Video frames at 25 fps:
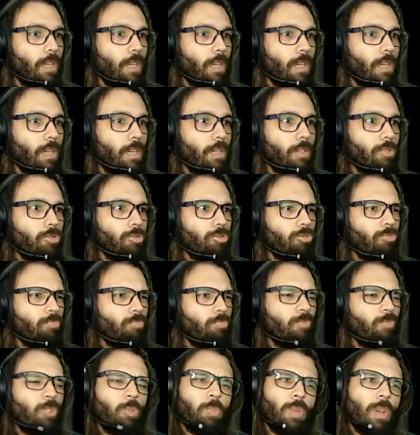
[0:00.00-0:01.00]

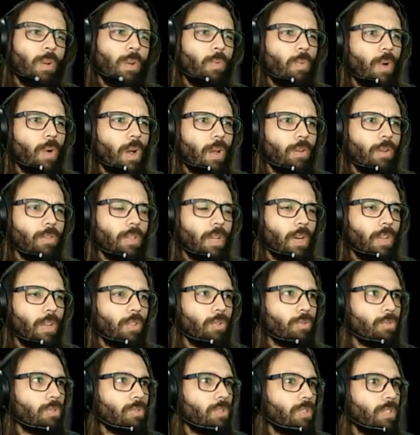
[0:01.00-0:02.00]
um, it's been a while that I
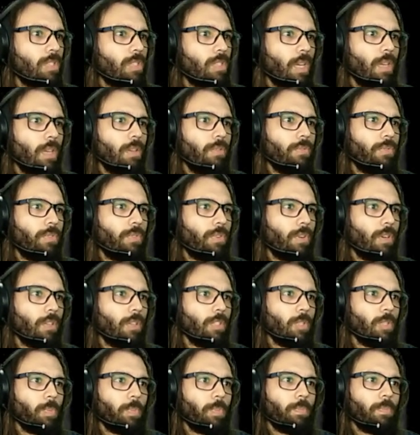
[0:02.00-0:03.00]
don't save for a
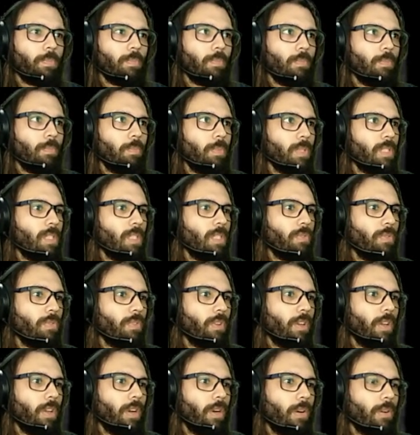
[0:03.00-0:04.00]
specific
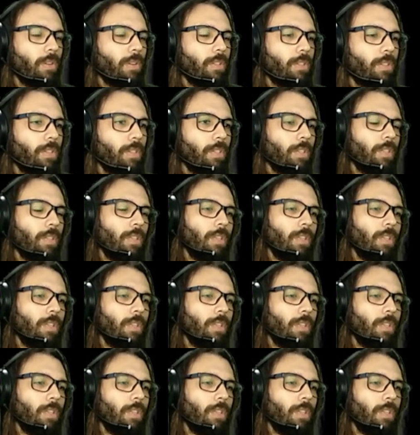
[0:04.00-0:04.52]
character.